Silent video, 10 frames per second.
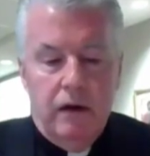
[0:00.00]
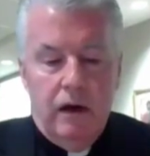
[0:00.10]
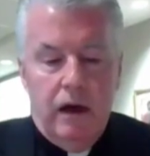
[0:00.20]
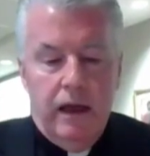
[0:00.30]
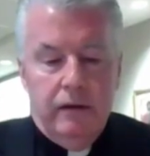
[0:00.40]

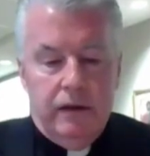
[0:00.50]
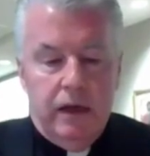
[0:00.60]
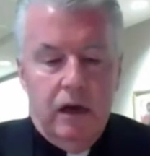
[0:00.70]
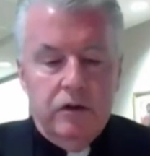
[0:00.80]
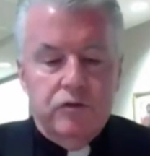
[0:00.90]
a
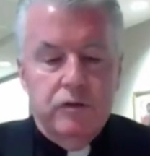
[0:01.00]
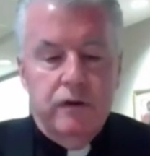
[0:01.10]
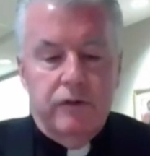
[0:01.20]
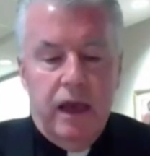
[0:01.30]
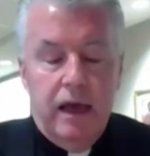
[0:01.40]
country of
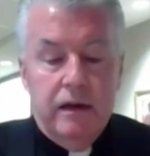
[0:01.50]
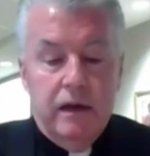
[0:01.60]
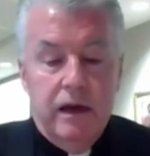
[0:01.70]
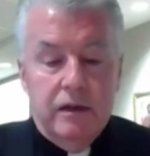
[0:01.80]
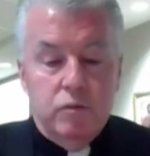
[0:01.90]
Canada,
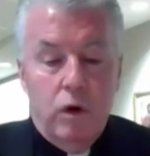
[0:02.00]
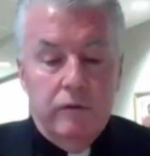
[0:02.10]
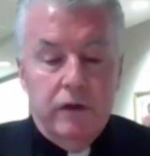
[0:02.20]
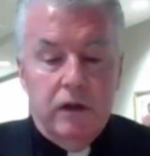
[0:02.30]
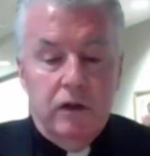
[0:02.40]
as one of
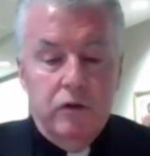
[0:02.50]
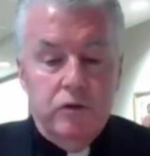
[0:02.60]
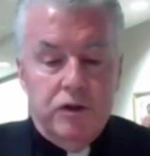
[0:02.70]
inclusion.